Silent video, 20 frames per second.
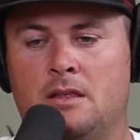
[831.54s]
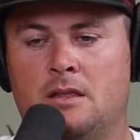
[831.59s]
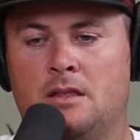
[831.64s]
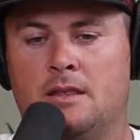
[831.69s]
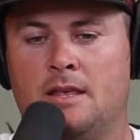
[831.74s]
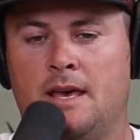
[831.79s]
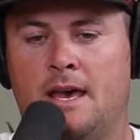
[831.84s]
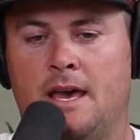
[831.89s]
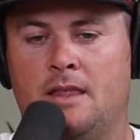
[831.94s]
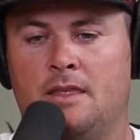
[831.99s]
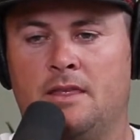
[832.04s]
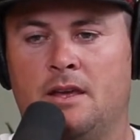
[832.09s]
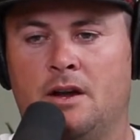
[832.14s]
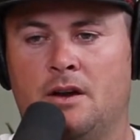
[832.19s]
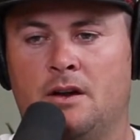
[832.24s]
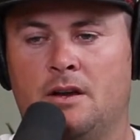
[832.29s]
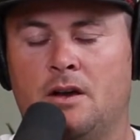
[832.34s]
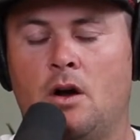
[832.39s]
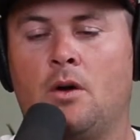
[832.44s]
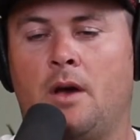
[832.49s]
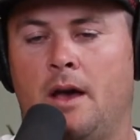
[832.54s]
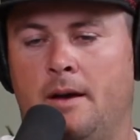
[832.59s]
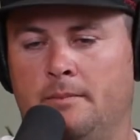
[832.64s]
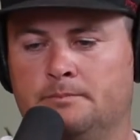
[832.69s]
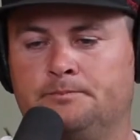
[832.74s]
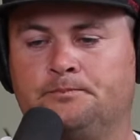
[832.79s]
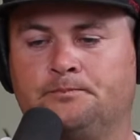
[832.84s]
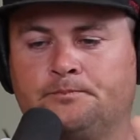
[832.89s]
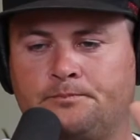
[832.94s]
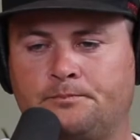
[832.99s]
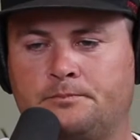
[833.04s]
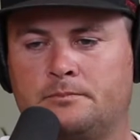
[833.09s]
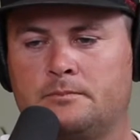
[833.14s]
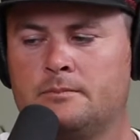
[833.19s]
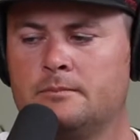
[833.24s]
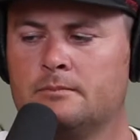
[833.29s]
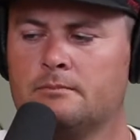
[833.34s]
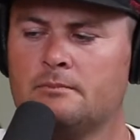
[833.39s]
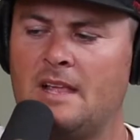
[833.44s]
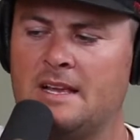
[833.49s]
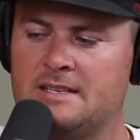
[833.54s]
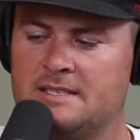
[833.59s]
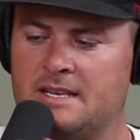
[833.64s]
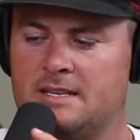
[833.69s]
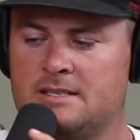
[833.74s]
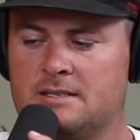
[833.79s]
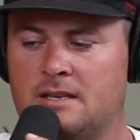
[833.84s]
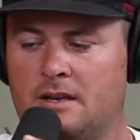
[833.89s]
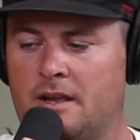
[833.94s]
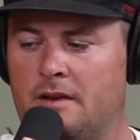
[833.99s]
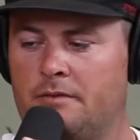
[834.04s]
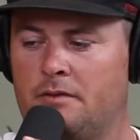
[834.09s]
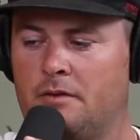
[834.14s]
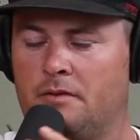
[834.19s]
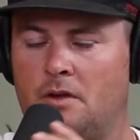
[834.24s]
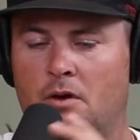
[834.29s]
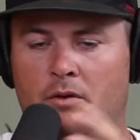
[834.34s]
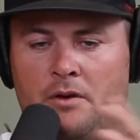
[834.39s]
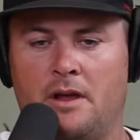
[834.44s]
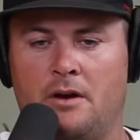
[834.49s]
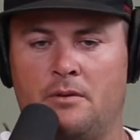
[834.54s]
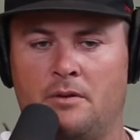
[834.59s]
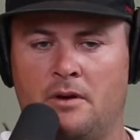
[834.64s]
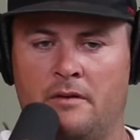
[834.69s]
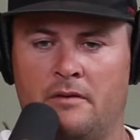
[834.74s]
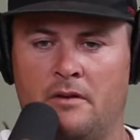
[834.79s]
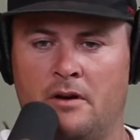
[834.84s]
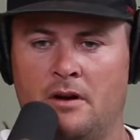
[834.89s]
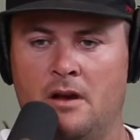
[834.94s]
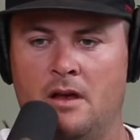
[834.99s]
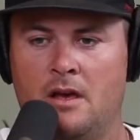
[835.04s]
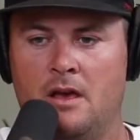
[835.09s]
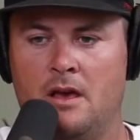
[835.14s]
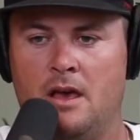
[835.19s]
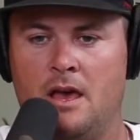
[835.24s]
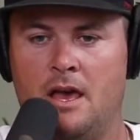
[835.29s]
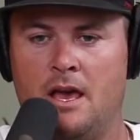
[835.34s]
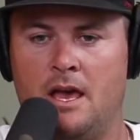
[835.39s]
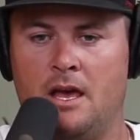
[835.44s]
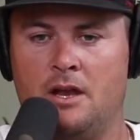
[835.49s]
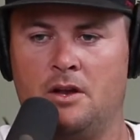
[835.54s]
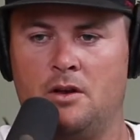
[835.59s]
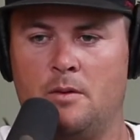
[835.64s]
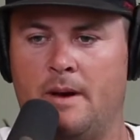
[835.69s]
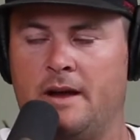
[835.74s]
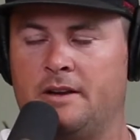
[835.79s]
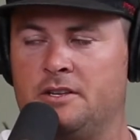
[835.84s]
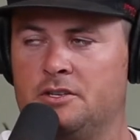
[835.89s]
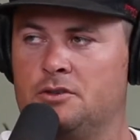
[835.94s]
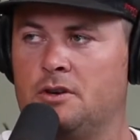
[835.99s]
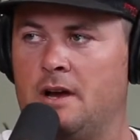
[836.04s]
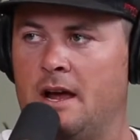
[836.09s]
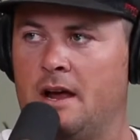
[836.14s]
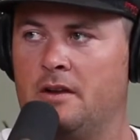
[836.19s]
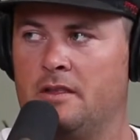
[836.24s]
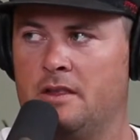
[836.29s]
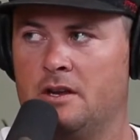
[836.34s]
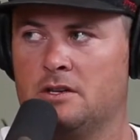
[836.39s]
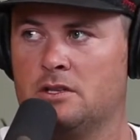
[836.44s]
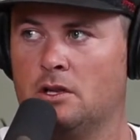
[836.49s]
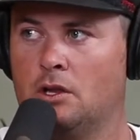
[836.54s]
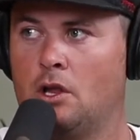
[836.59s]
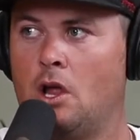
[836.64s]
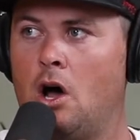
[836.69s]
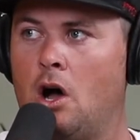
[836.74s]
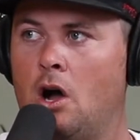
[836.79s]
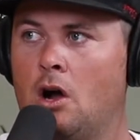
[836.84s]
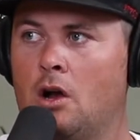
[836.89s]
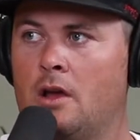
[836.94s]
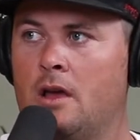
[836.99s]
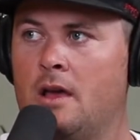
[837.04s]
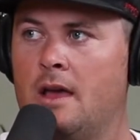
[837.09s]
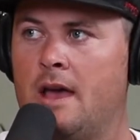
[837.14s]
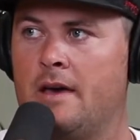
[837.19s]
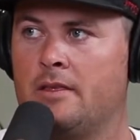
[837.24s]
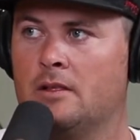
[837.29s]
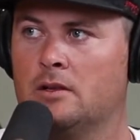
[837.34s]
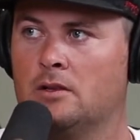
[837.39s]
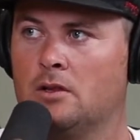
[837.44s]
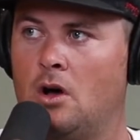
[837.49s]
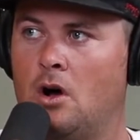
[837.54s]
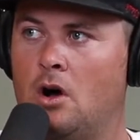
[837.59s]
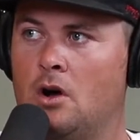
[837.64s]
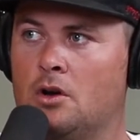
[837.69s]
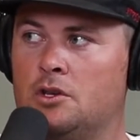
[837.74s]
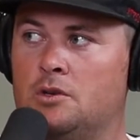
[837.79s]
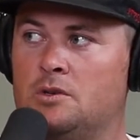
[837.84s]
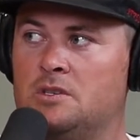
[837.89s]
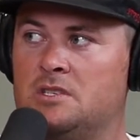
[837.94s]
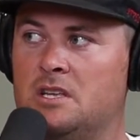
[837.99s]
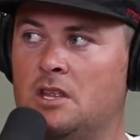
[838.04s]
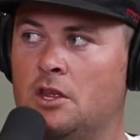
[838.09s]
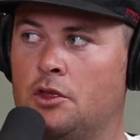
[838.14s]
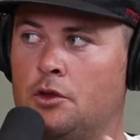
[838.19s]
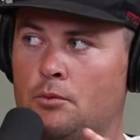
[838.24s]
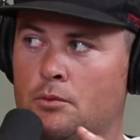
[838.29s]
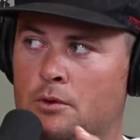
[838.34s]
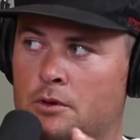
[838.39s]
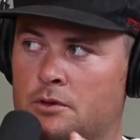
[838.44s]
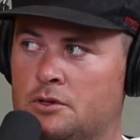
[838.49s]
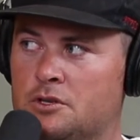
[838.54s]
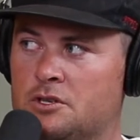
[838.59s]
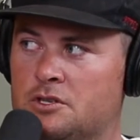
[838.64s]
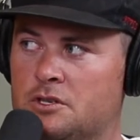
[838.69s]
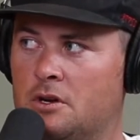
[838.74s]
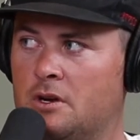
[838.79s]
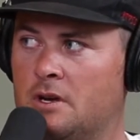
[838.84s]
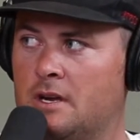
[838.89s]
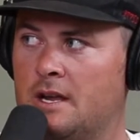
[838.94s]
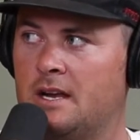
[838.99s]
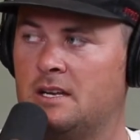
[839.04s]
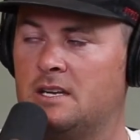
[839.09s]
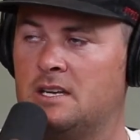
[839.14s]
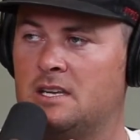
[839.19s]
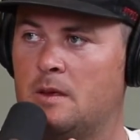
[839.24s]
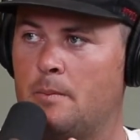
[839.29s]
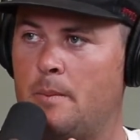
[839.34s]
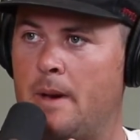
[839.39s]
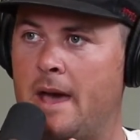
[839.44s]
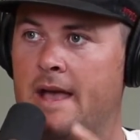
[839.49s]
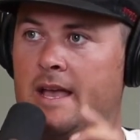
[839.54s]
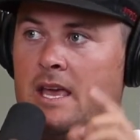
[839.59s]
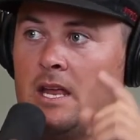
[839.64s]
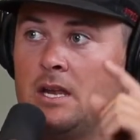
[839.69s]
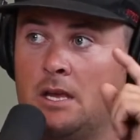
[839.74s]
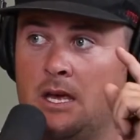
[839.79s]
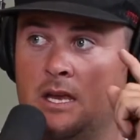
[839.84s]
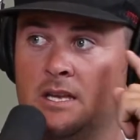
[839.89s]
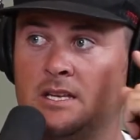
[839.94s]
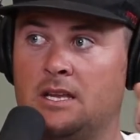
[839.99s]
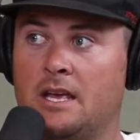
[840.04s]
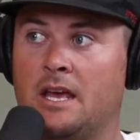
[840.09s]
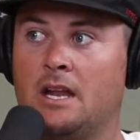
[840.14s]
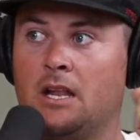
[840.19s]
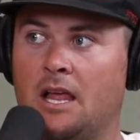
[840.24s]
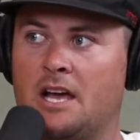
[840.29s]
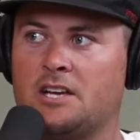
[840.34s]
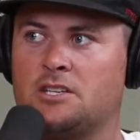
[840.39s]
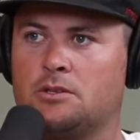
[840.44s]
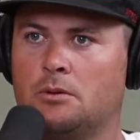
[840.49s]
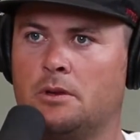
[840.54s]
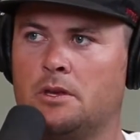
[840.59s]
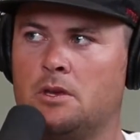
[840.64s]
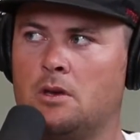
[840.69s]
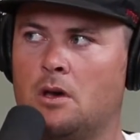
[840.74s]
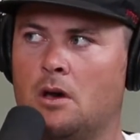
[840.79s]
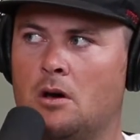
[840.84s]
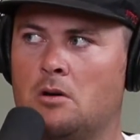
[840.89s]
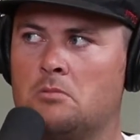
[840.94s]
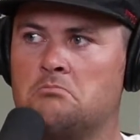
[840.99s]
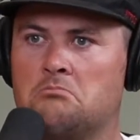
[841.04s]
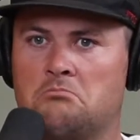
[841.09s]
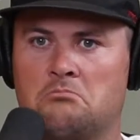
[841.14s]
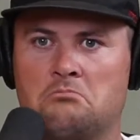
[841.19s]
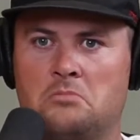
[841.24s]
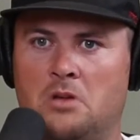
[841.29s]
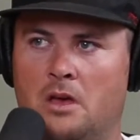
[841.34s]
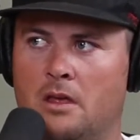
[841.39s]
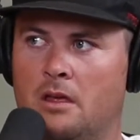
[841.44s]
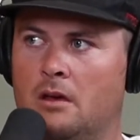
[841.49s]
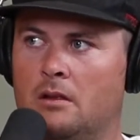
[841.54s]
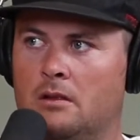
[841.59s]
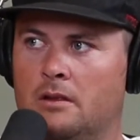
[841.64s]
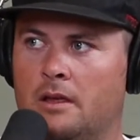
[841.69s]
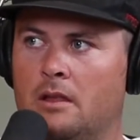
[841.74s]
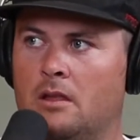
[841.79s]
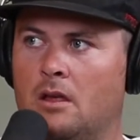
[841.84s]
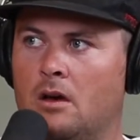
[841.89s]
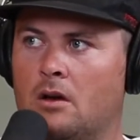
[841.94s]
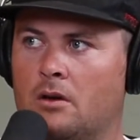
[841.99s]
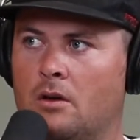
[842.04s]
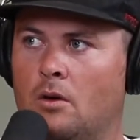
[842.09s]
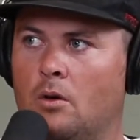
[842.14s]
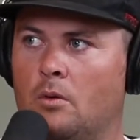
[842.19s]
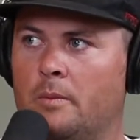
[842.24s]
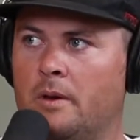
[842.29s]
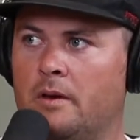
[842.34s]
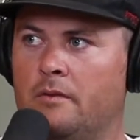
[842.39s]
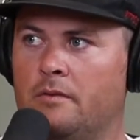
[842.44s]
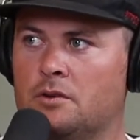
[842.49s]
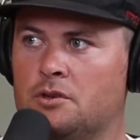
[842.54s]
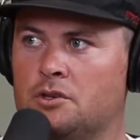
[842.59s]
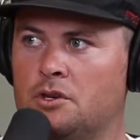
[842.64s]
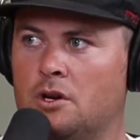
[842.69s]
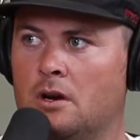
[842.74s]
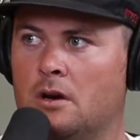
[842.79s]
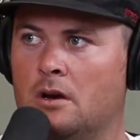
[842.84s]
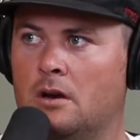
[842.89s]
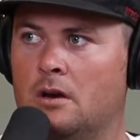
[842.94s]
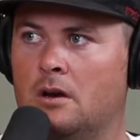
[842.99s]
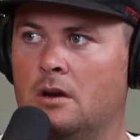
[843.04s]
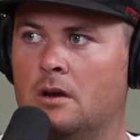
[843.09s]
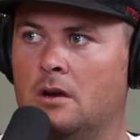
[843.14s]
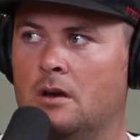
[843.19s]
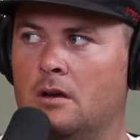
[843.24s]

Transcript: that I said it Sunday, if you're floating down a river and you're about to drown and there's a log, and the log, you see that the roots are still connected to the bank, and intellectually you go, yeah, that log would hold me for sure. Right.